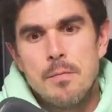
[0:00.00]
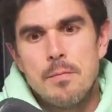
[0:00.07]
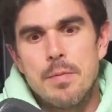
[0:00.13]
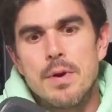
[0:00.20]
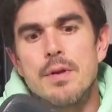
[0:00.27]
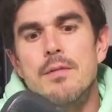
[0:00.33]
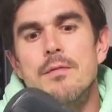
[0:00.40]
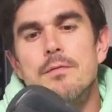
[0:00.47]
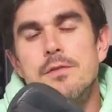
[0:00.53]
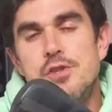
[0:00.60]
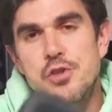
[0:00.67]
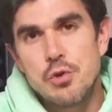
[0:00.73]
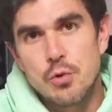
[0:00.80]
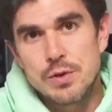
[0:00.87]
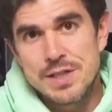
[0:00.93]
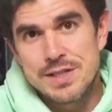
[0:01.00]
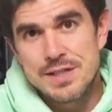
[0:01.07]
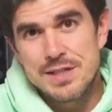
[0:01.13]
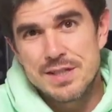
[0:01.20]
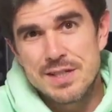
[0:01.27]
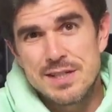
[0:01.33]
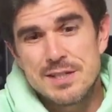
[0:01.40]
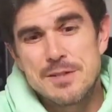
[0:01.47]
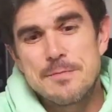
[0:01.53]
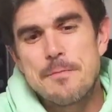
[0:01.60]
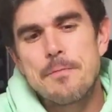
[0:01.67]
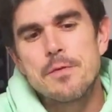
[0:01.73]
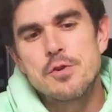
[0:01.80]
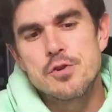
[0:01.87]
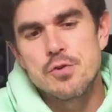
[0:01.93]
But short distances,
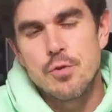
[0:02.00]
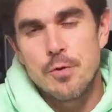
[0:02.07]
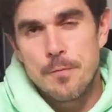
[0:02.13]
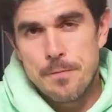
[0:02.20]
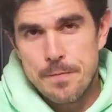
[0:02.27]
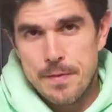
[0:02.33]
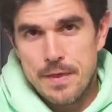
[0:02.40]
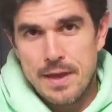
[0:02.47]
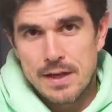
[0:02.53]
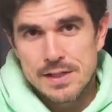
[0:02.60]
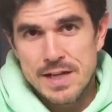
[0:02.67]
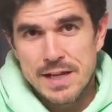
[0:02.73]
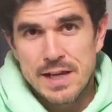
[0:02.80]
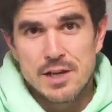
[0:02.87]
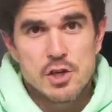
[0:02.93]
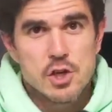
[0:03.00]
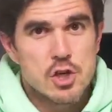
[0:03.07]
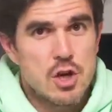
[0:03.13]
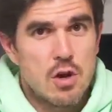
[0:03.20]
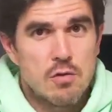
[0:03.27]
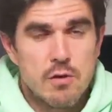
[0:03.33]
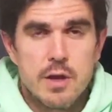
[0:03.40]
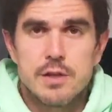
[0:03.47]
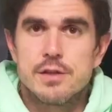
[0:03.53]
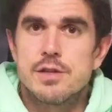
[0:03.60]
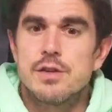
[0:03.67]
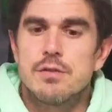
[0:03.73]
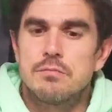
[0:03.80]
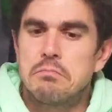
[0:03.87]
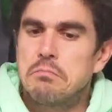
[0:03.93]
sure, they can take it. Shuttle
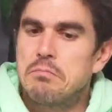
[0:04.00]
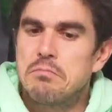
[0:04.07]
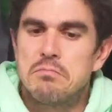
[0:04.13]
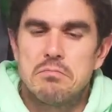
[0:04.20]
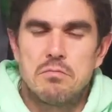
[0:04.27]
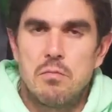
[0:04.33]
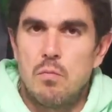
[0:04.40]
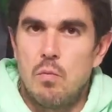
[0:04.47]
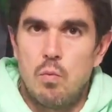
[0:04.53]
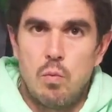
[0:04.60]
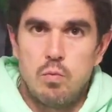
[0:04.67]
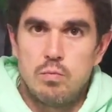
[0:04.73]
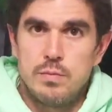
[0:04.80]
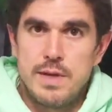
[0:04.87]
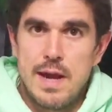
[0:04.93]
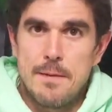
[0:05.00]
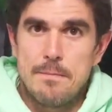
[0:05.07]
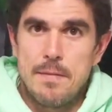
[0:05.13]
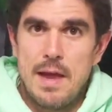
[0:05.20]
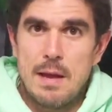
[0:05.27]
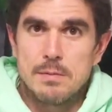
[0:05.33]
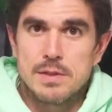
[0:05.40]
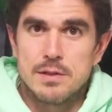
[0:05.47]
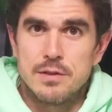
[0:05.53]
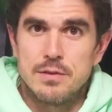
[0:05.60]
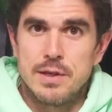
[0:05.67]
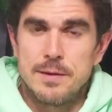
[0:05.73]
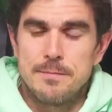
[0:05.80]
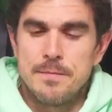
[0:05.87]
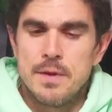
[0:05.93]
runs, yeah,
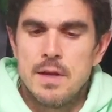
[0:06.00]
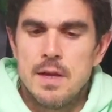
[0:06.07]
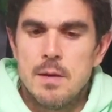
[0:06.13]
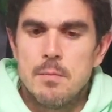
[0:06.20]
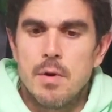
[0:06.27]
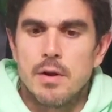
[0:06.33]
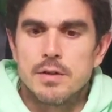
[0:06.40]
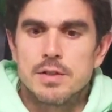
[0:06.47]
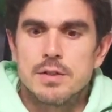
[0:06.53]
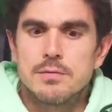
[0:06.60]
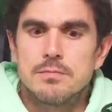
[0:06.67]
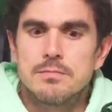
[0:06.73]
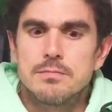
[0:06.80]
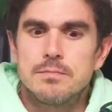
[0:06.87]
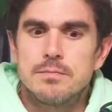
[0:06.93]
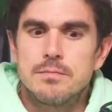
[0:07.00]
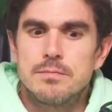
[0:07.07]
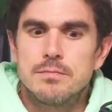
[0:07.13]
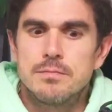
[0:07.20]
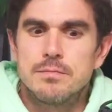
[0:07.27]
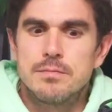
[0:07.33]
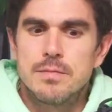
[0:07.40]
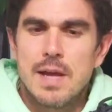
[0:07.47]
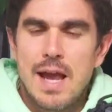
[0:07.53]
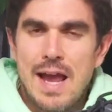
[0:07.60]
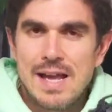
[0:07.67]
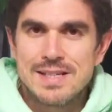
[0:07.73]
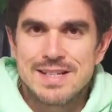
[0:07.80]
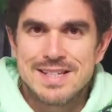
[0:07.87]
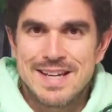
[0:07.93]
absolutely. But I'd
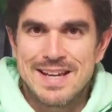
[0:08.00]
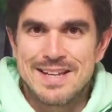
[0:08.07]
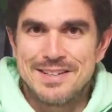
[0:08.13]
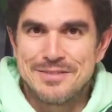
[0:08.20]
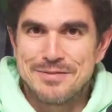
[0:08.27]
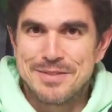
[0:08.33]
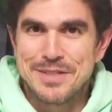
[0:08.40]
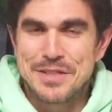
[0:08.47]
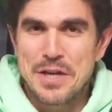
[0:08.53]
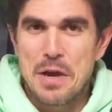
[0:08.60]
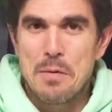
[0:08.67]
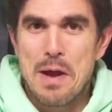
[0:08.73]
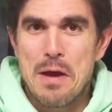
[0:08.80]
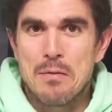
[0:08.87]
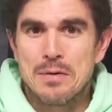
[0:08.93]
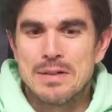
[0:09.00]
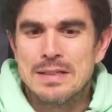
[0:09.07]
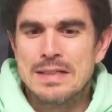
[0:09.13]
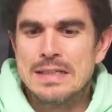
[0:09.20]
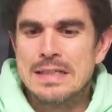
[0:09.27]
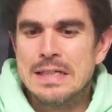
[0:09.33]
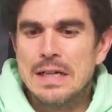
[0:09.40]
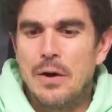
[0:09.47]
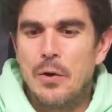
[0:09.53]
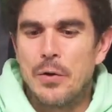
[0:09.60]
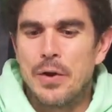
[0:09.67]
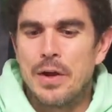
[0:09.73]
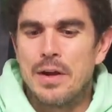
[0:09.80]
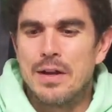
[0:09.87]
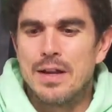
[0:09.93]
hesitate to go out on
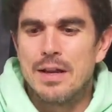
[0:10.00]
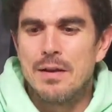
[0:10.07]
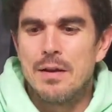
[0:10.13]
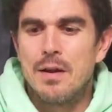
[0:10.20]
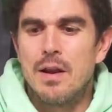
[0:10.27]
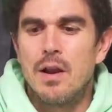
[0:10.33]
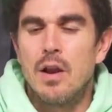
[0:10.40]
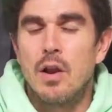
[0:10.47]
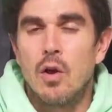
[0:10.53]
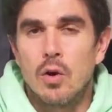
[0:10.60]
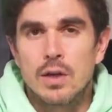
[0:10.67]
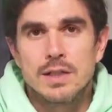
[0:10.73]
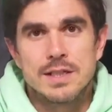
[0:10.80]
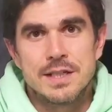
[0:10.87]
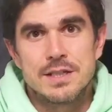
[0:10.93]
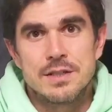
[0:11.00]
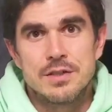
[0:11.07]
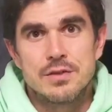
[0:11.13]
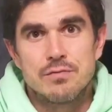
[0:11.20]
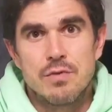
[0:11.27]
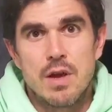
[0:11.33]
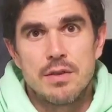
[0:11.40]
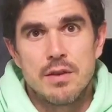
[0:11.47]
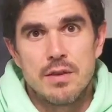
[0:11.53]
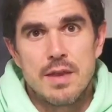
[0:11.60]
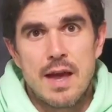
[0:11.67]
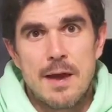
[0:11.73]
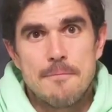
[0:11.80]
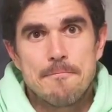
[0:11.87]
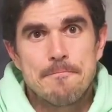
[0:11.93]
a longer distance run than
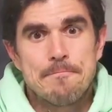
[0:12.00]
that.